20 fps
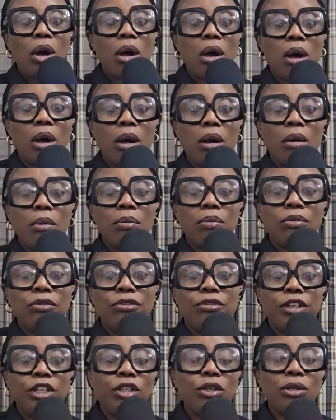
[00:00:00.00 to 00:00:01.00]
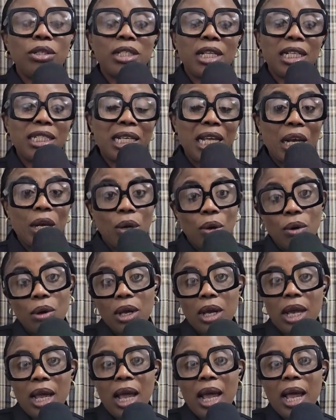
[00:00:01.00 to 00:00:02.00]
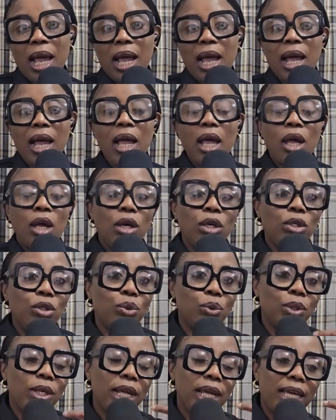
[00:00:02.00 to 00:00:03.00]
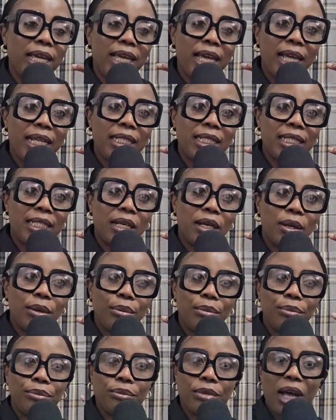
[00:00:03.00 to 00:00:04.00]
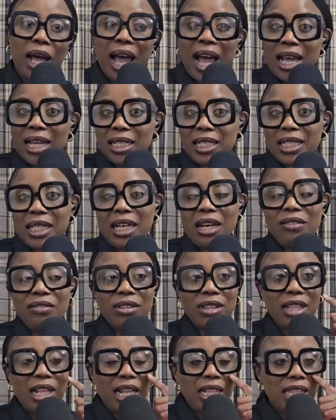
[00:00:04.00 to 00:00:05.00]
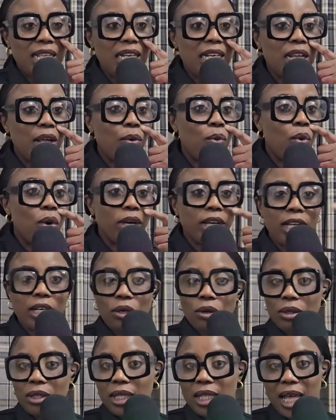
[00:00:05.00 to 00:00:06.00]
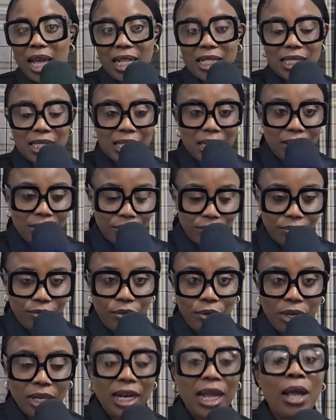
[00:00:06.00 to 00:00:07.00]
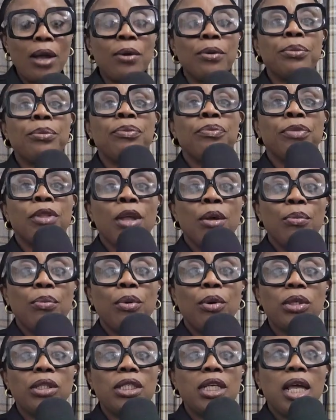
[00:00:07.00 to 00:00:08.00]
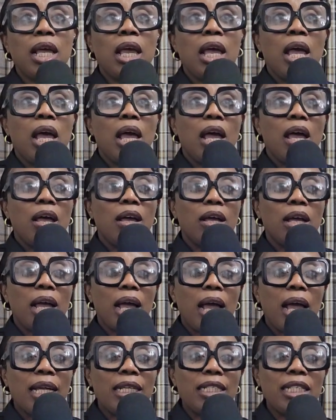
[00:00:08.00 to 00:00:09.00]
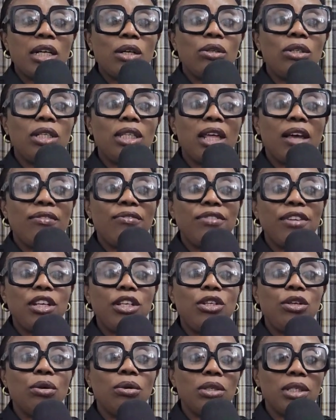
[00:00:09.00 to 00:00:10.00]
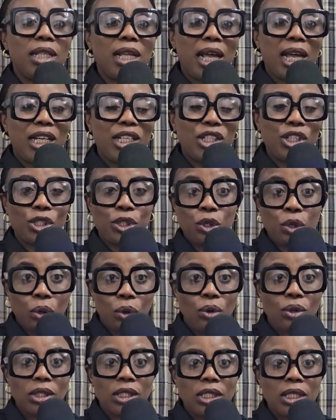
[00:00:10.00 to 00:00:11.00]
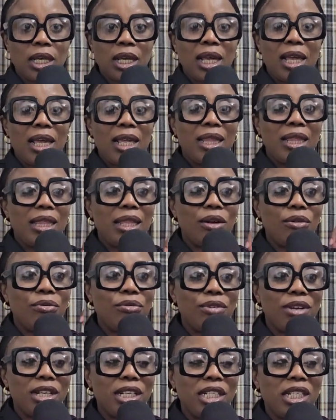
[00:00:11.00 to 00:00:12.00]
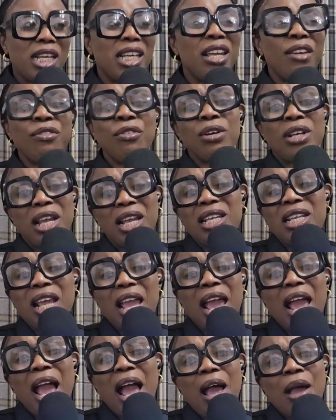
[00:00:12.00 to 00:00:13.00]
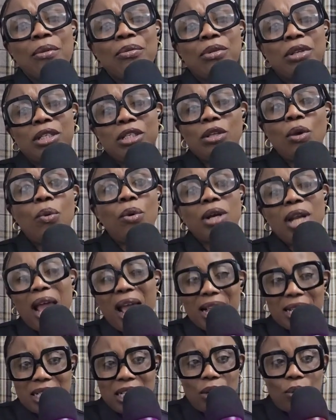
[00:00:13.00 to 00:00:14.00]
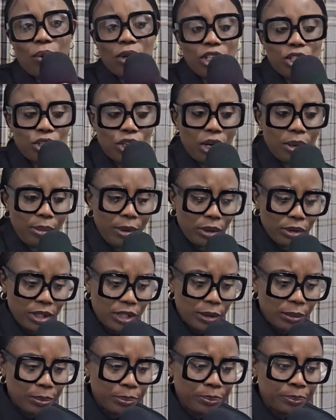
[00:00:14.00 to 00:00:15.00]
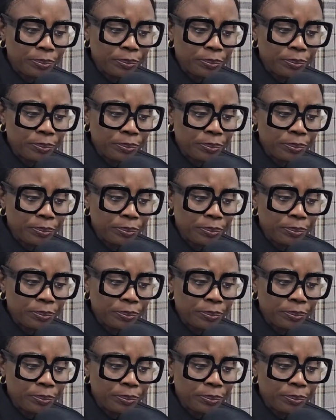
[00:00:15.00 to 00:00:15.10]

videos that are longer, do they get ads and everything. I think they're working on that for now, but I tell you that videos that are short, they reach, even someone asked a question about